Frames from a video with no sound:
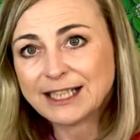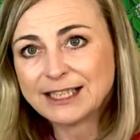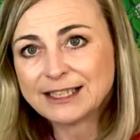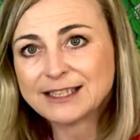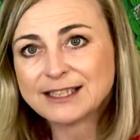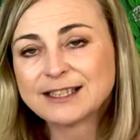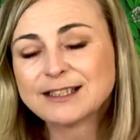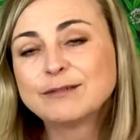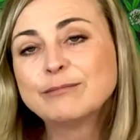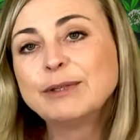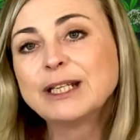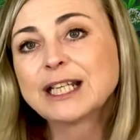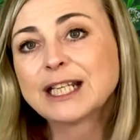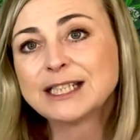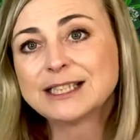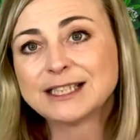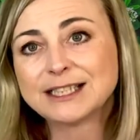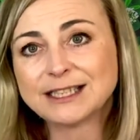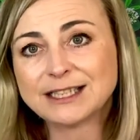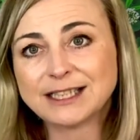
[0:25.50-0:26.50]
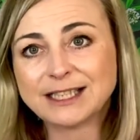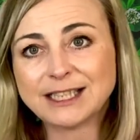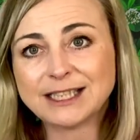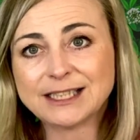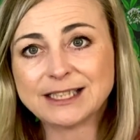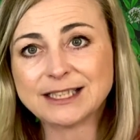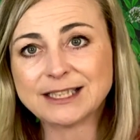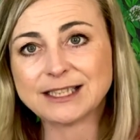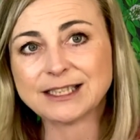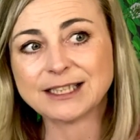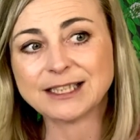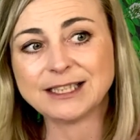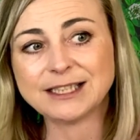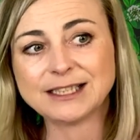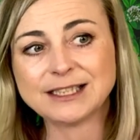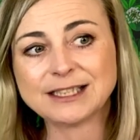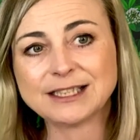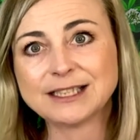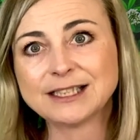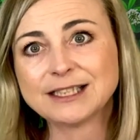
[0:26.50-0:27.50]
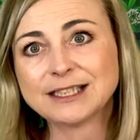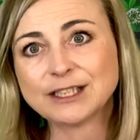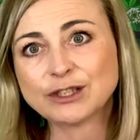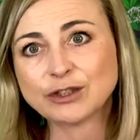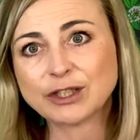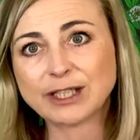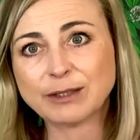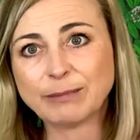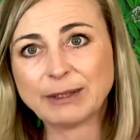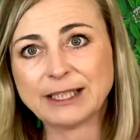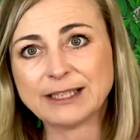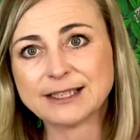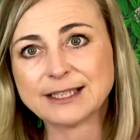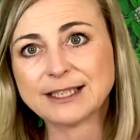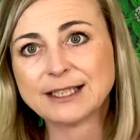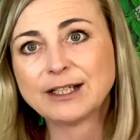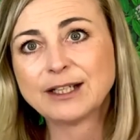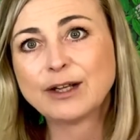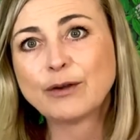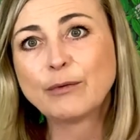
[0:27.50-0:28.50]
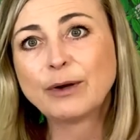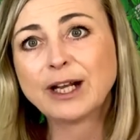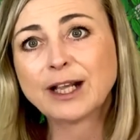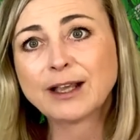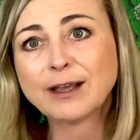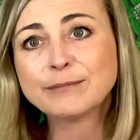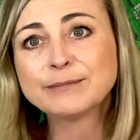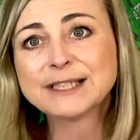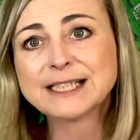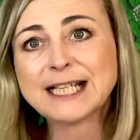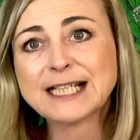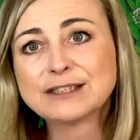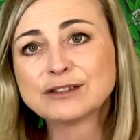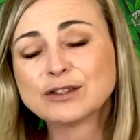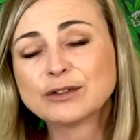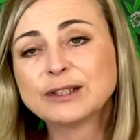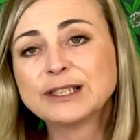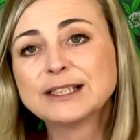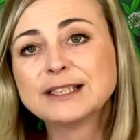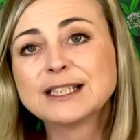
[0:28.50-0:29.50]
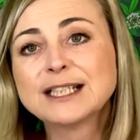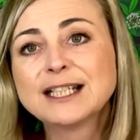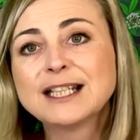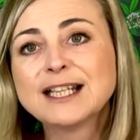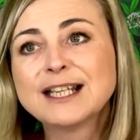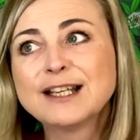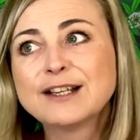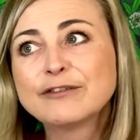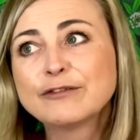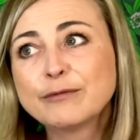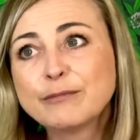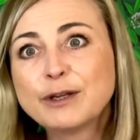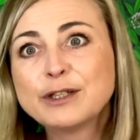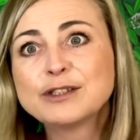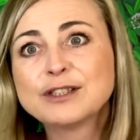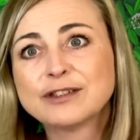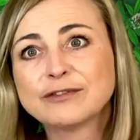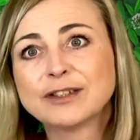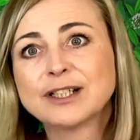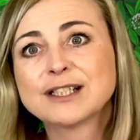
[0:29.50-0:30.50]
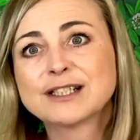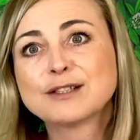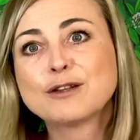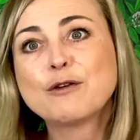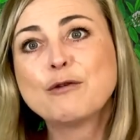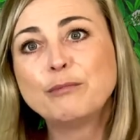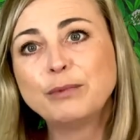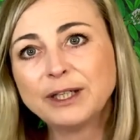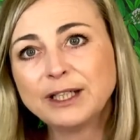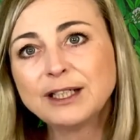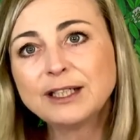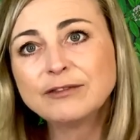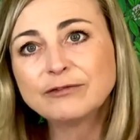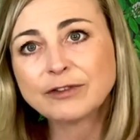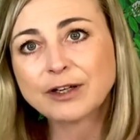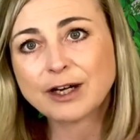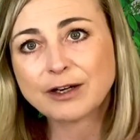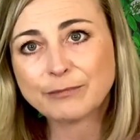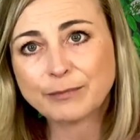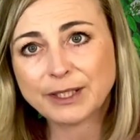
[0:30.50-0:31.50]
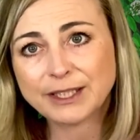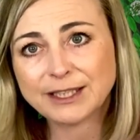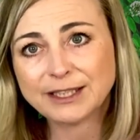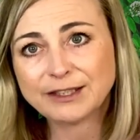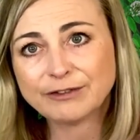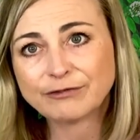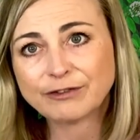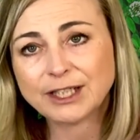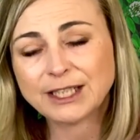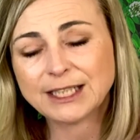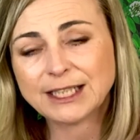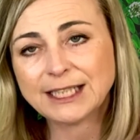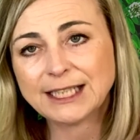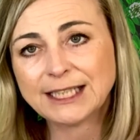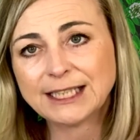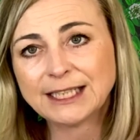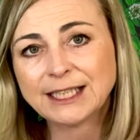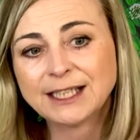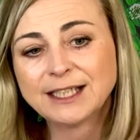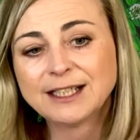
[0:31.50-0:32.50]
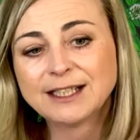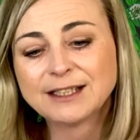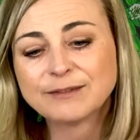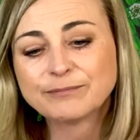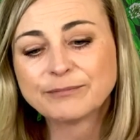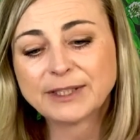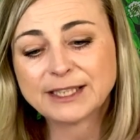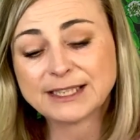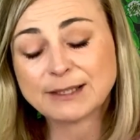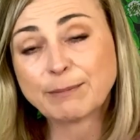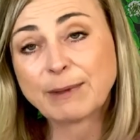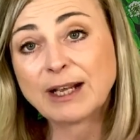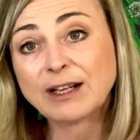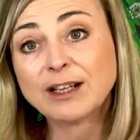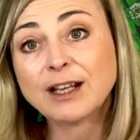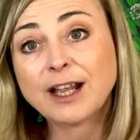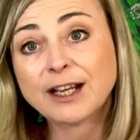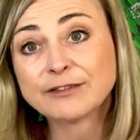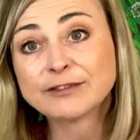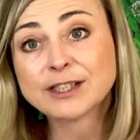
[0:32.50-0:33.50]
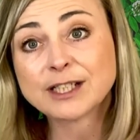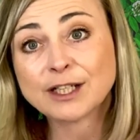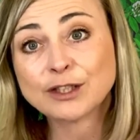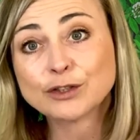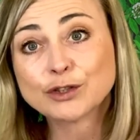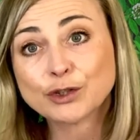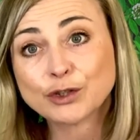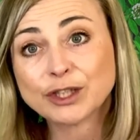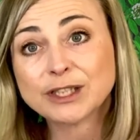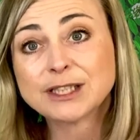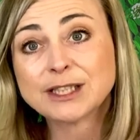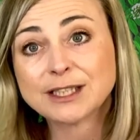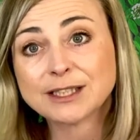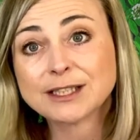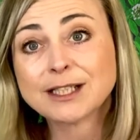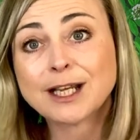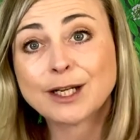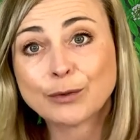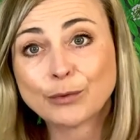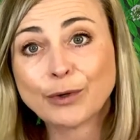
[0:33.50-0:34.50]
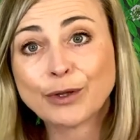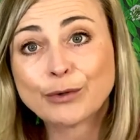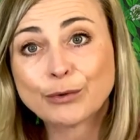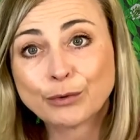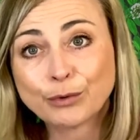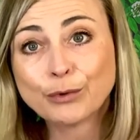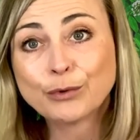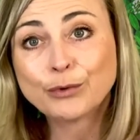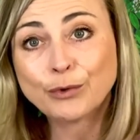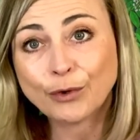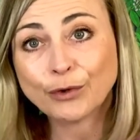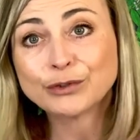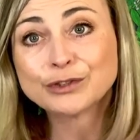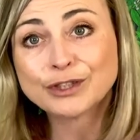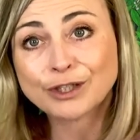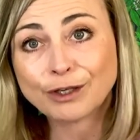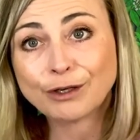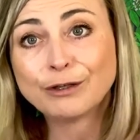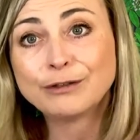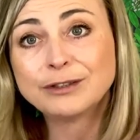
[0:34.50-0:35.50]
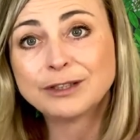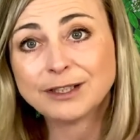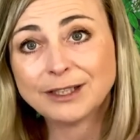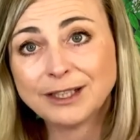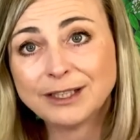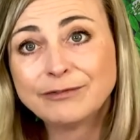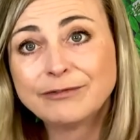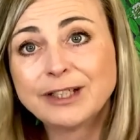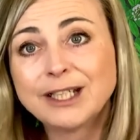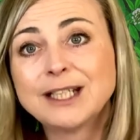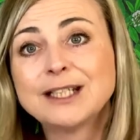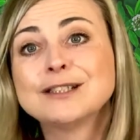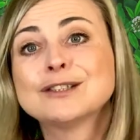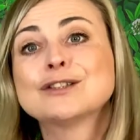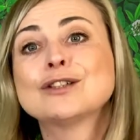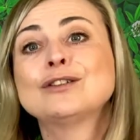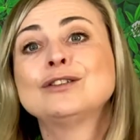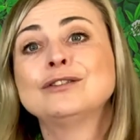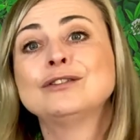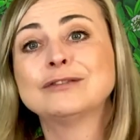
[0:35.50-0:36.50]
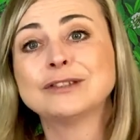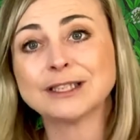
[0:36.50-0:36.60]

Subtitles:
this because this is the tricky bit. When it comes down to it, for most of us, being environmentally friendly, it's about lifestyle choices, like whether or not to own an EV. So you've